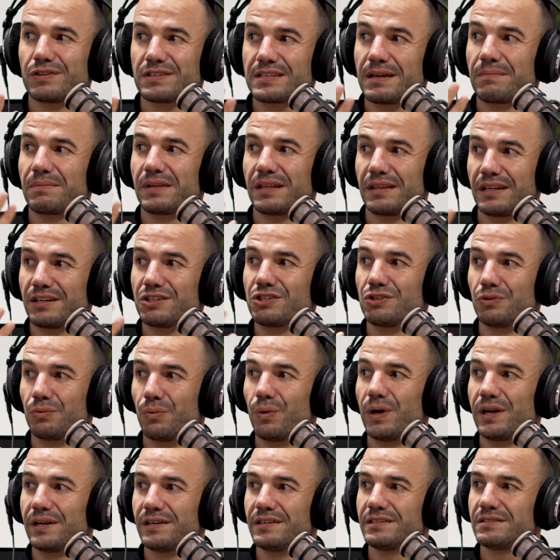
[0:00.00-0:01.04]
something that you
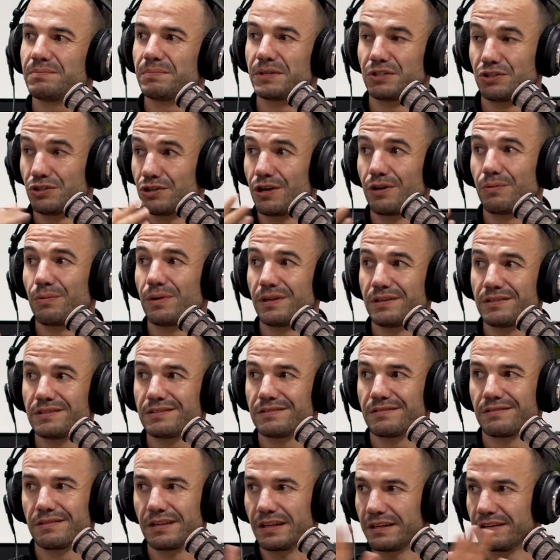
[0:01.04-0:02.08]
want, but you don't
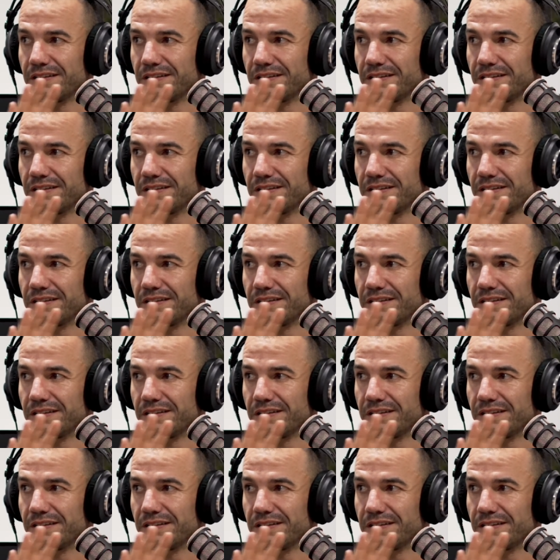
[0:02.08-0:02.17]
want the